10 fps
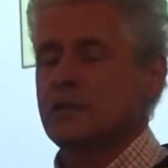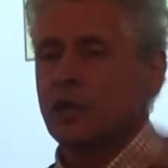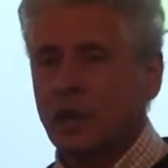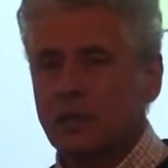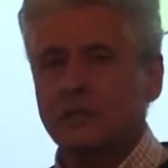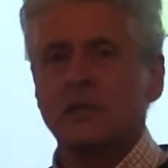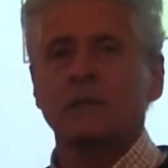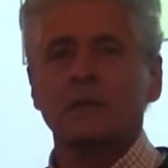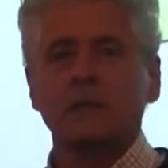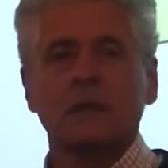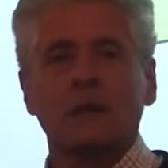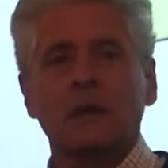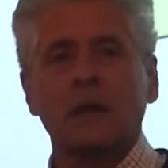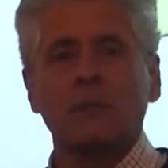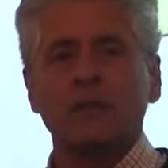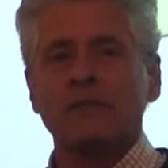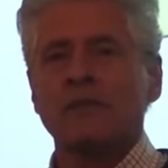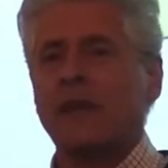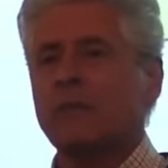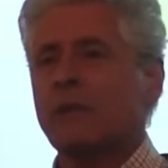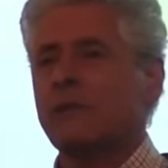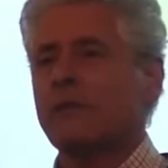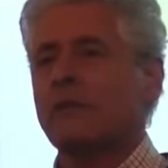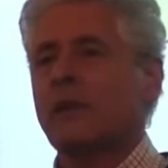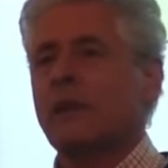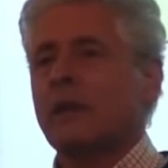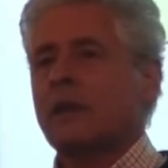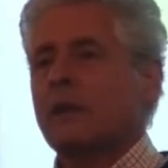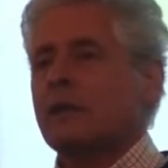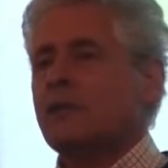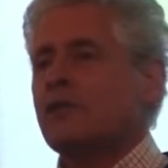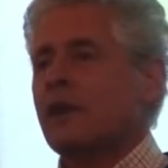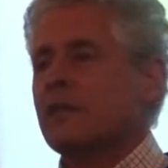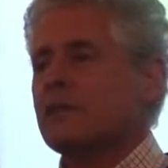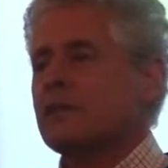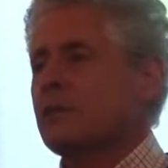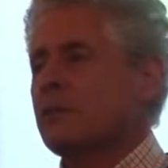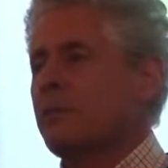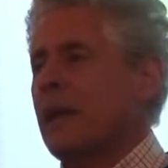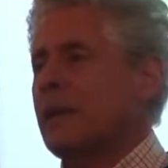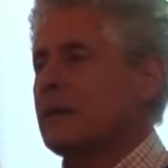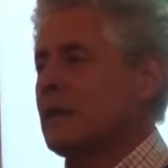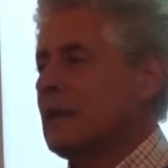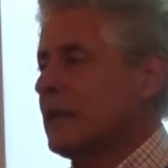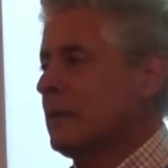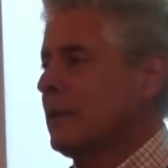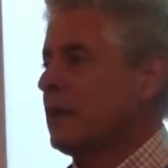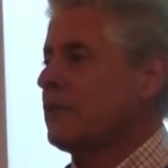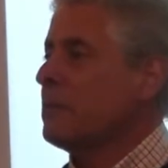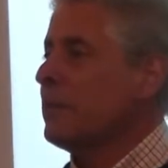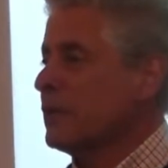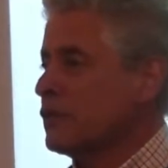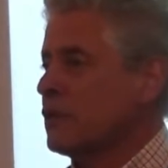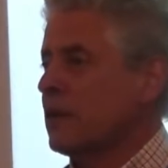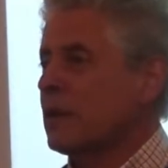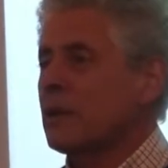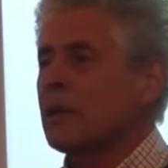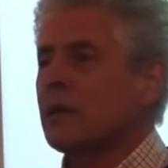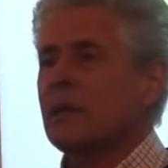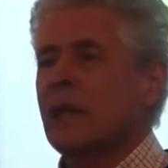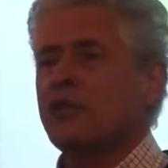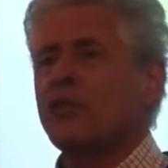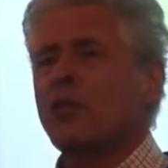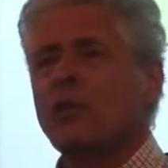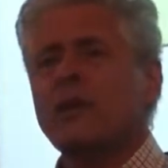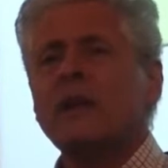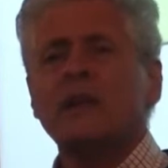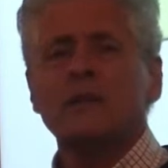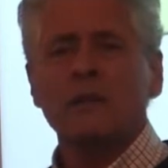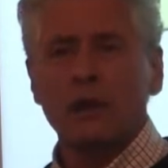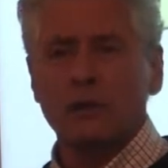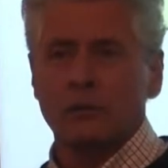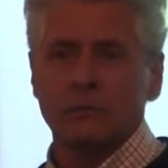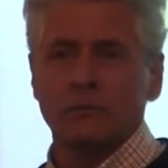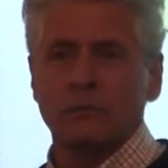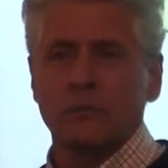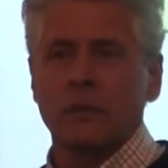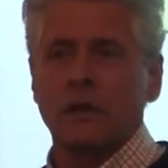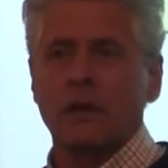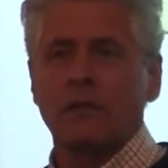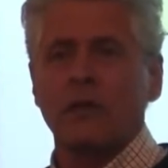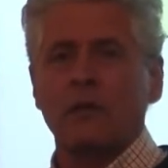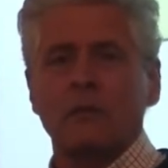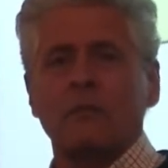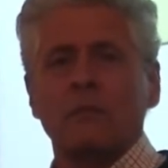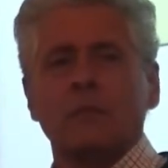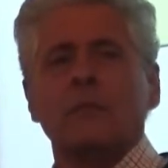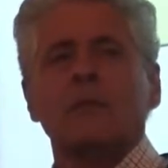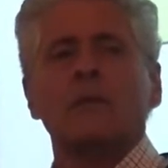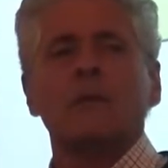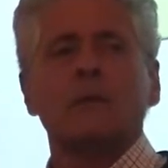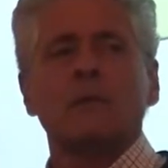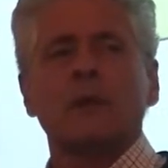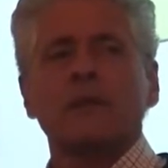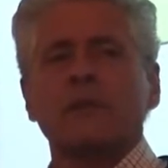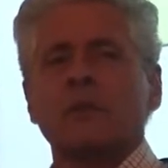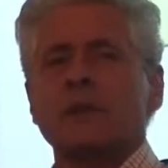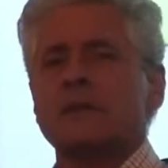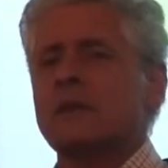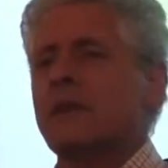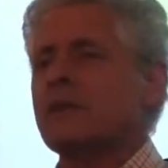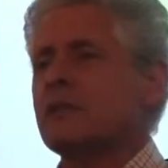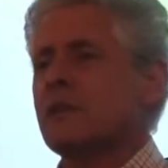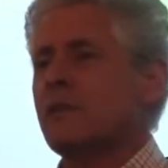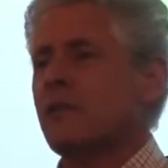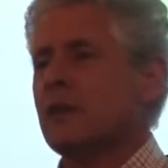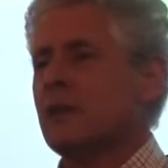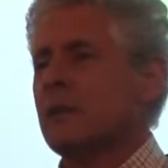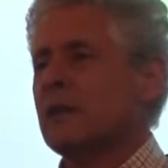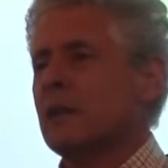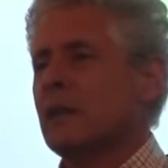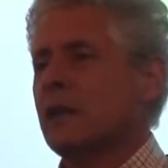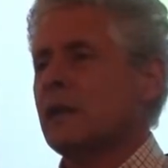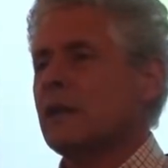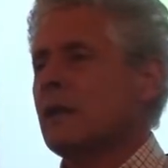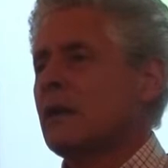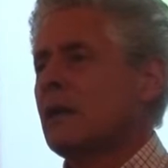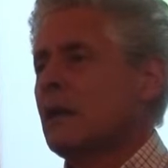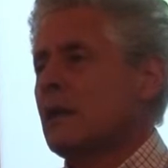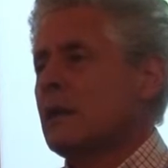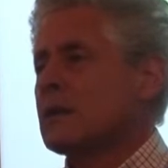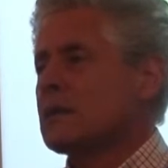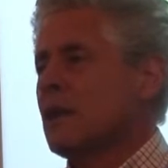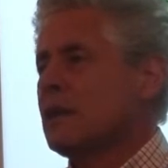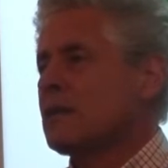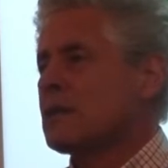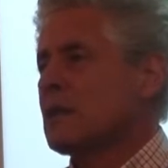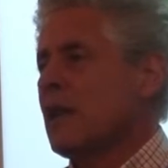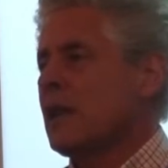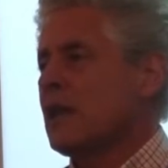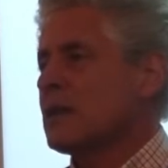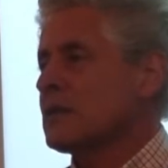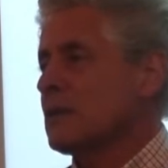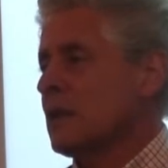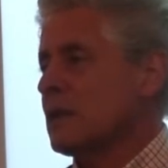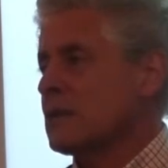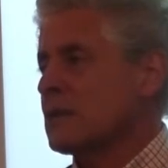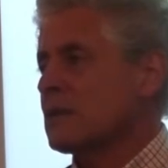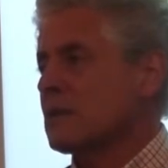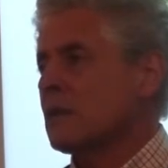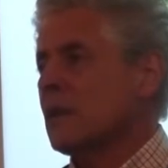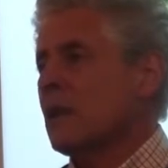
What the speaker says: charts and a couple of tables, just to paint a little bit of a picture that you already know. Okay, so what this presentation is fundamentally designed to say is this: